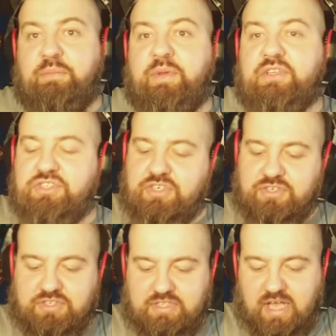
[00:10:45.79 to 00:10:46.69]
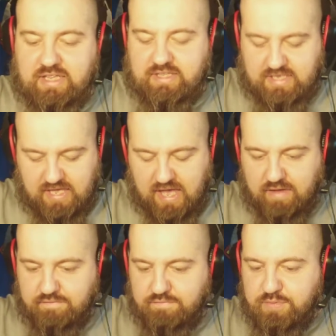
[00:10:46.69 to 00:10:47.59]
miniatures that
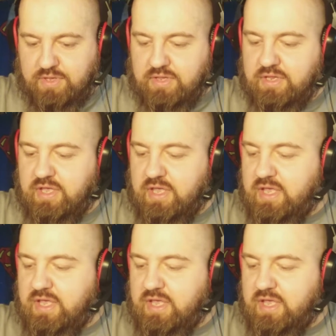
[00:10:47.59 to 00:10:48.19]
have been